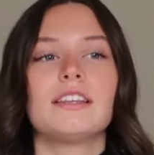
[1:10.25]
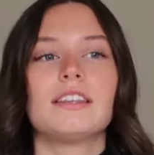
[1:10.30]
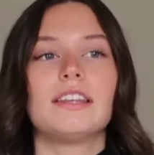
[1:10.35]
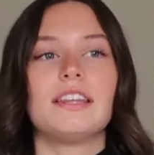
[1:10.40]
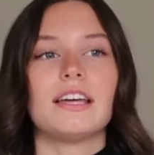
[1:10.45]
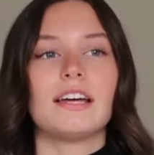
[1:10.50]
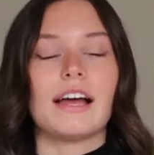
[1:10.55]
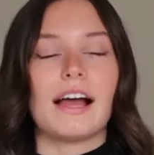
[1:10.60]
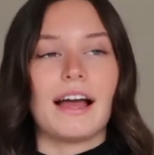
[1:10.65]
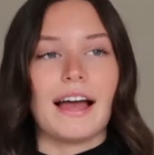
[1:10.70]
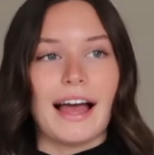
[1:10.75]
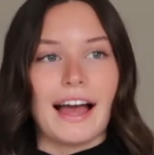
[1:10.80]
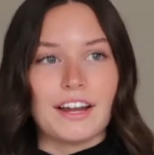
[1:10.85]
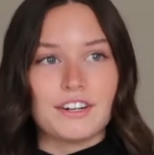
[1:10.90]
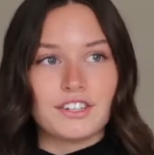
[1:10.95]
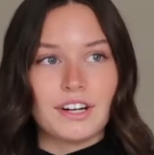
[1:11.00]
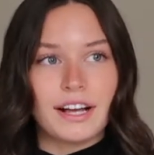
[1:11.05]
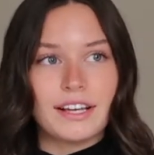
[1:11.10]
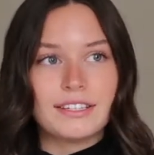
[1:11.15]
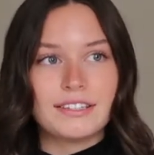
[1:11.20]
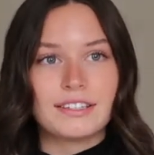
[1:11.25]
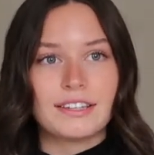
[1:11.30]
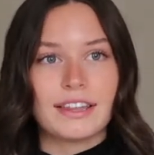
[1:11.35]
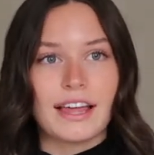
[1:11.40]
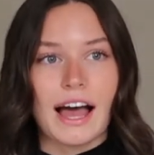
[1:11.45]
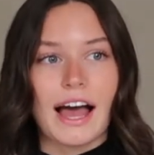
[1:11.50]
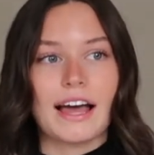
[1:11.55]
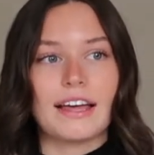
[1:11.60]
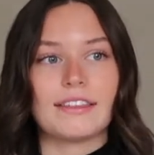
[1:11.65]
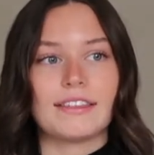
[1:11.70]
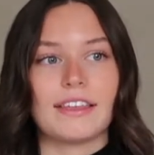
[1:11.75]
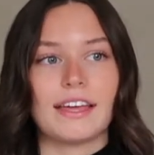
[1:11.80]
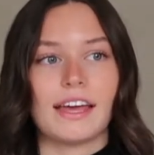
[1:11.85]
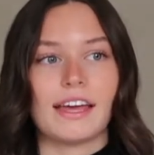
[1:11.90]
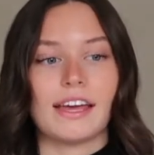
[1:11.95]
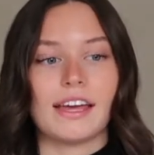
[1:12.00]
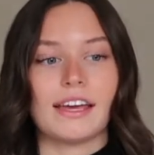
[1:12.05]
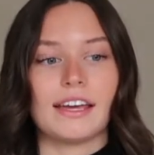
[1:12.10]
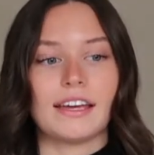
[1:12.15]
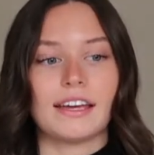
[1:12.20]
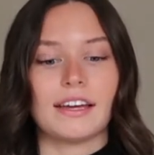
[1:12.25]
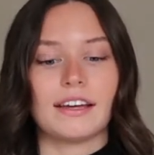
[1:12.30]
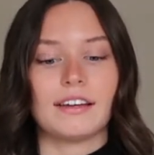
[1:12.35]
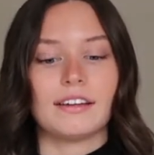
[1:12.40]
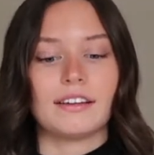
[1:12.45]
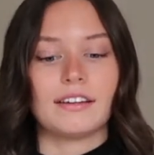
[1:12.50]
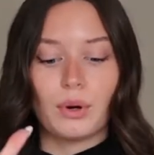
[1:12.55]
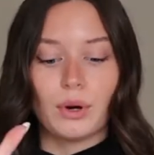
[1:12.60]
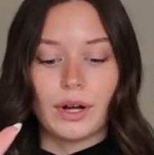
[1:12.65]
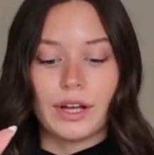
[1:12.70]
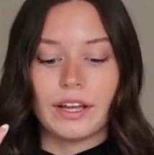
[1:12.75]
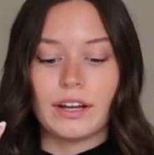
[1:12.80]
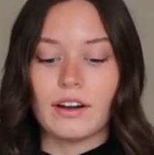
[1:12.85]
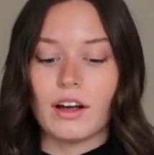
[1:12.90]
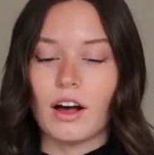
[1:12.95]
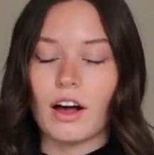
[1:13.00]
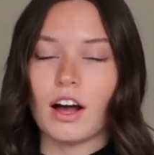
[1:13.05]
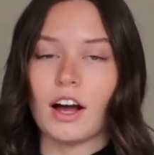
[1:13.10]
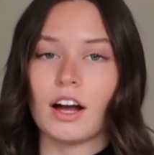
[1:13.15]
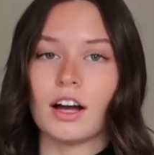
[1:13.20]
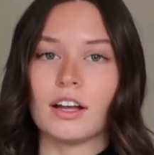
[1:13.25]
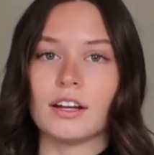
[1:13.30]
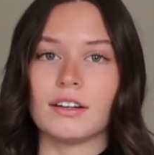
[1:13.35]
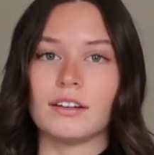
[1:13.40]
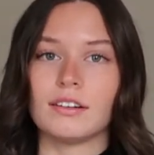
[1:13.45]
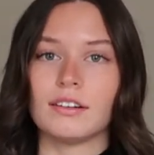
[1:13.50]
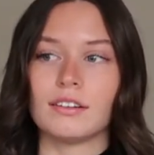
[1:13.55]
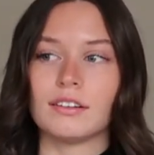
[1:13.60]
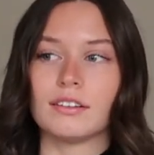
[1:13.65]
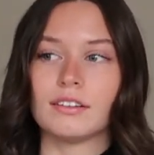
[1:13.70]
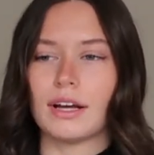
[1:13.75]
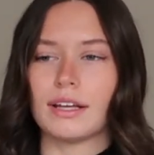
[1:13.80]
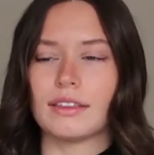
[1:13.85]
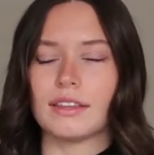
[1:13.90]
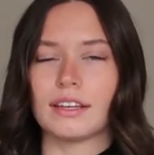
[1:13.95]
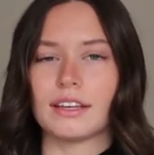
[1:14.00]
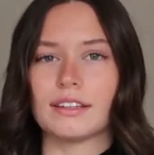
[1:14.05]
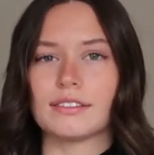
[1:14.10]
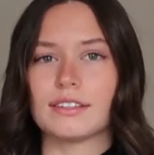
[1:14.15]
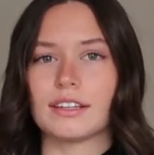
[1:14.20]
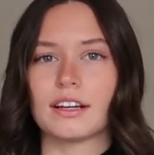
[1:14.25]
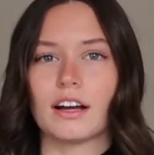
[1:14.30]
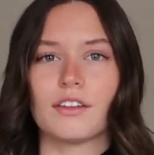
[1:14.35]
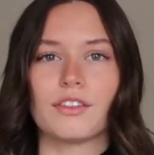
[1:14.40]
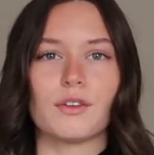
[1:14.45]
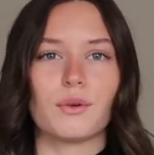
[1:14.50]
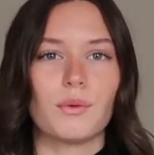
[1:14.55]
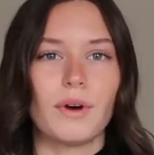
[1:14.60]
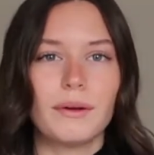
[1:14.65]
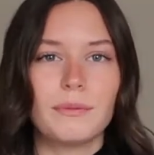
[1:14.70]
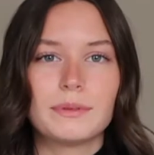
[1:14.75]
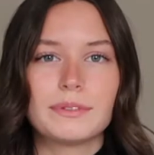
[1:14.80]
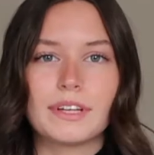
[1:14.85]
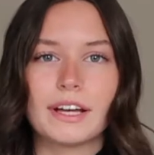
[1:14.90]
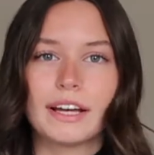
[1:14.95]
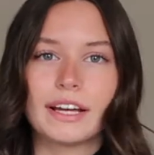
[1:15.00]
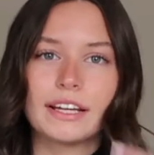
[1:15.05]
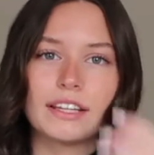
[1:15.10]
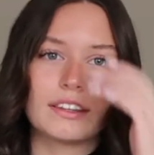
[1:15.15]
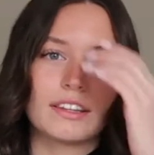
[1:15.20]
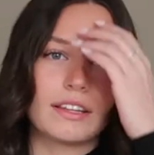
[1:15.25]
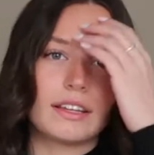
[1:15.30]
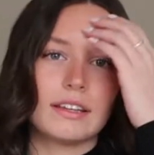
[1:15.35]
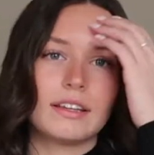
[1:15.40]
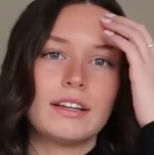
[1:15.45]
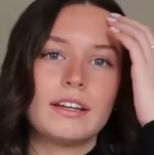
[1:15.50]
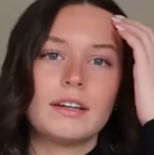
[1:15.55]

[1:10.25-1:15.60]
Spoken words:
The address that they put on, I think it's like on the website, that